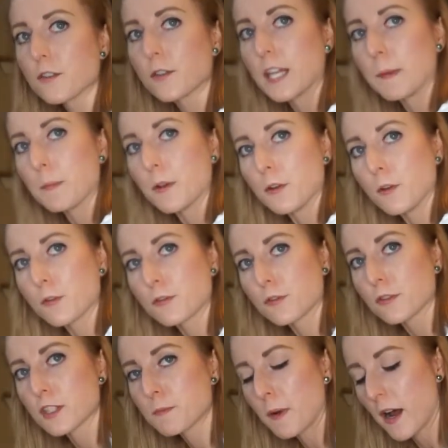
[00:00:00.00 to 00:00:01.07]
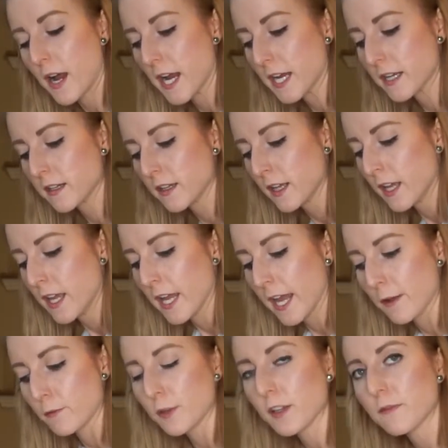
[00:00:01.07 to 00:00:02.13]
So keep a neutral spine
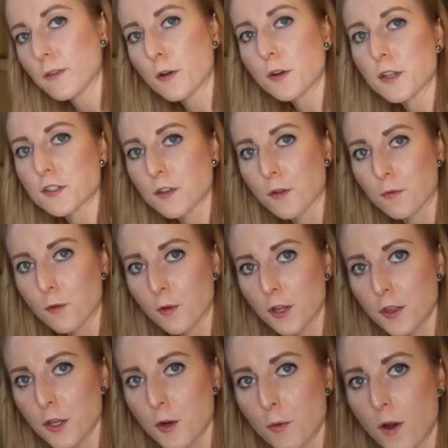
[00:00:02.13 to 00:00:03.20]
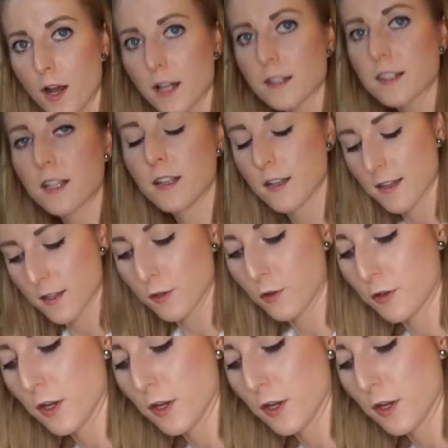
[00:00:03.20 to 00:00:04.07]
and really focus on rolling the quads. You'll